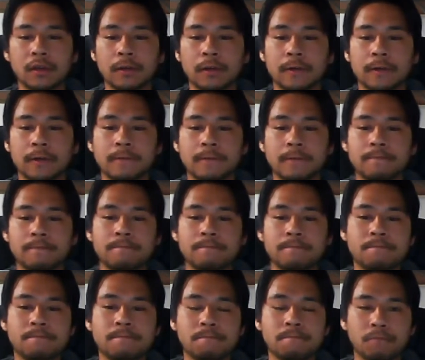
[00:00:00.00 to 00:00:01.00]
Um,
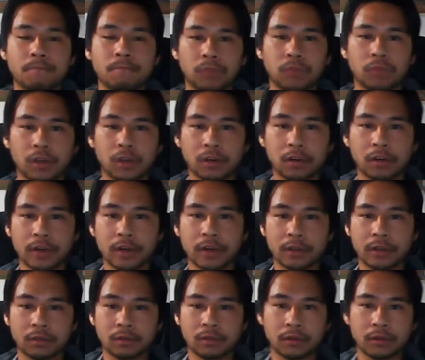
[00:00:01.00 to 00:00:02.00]
Go
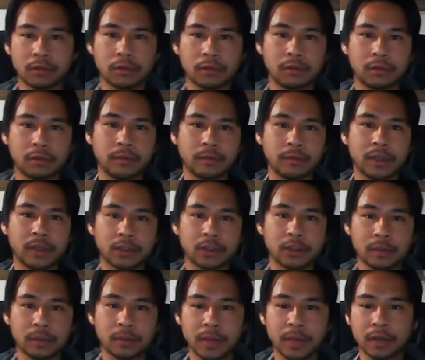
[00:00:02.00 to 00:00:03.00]
around the room, make
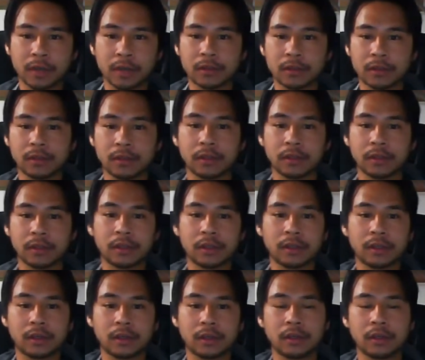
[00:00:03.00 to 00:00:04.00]
sure the pairs are doing
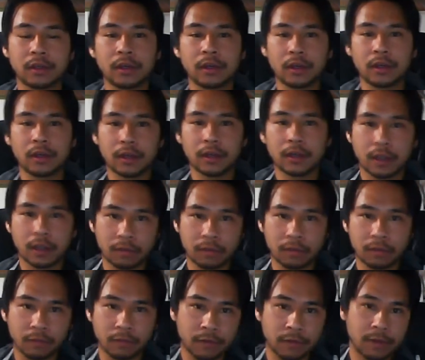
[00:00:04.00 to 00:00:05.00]
good, give
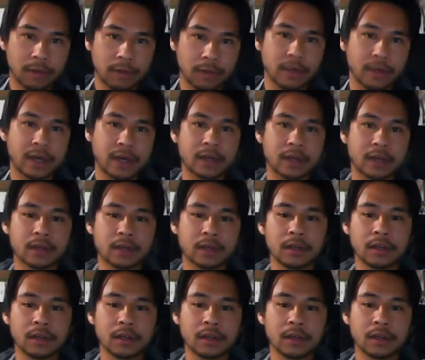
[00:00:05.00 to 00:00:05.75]
them feedback,